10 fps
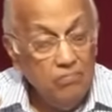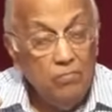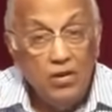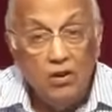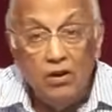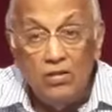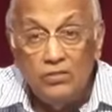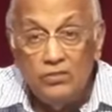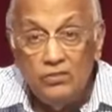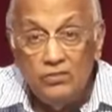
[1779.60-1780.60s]

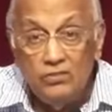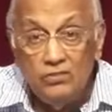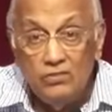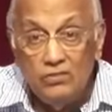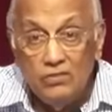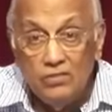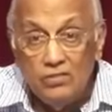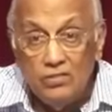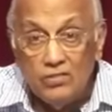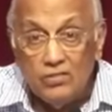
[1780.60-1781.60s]
Because
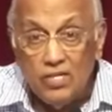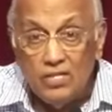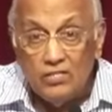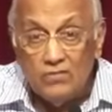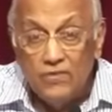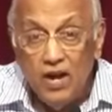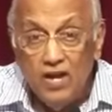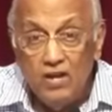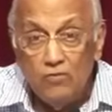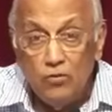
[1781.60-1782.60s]
Jesus says, if I
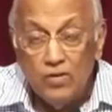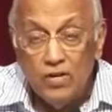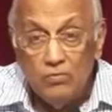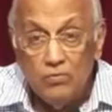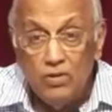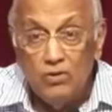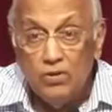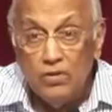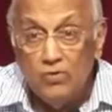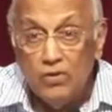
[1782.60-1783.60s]
have overcome the world,
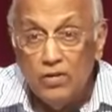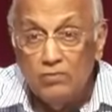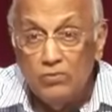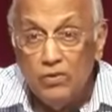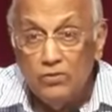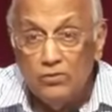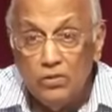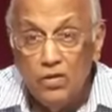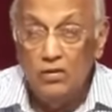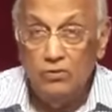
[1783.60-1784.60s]
you can overcome the world too.